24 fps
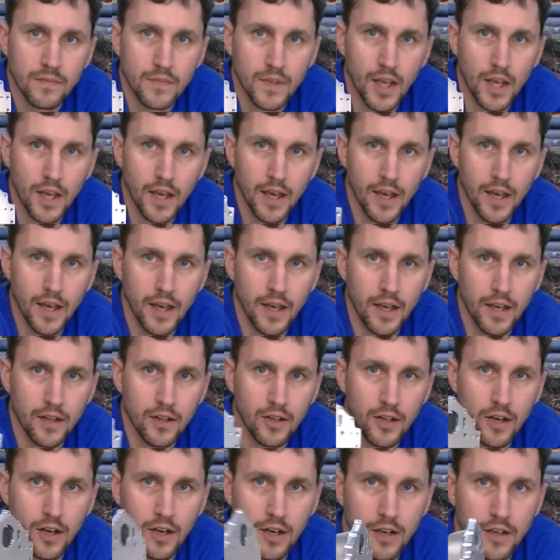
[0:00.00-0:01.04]
Hey,
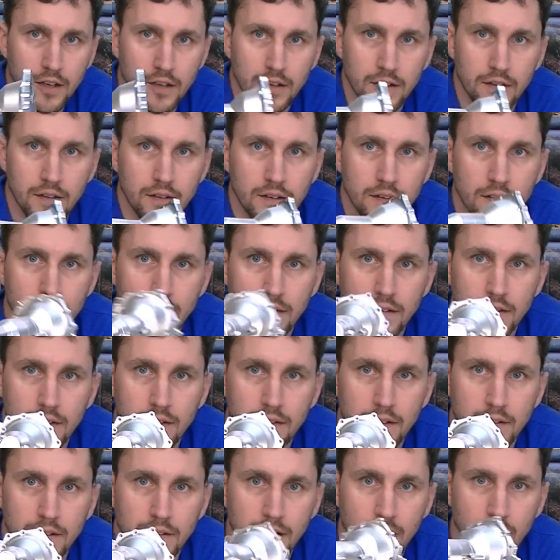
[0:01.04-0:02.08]
look!
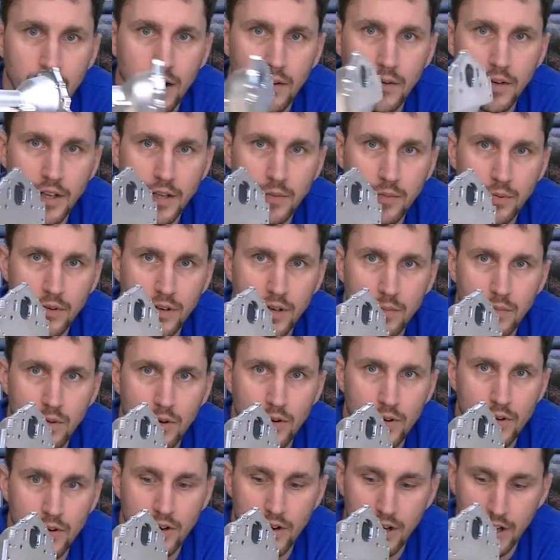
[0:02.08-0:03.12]
Now we can put a
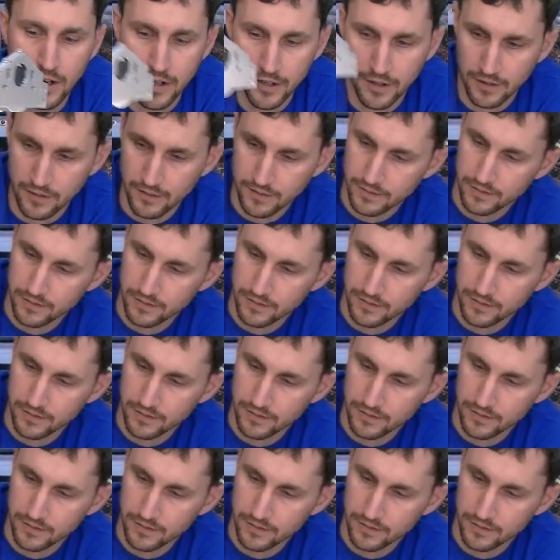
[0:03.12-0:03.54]
motor on it.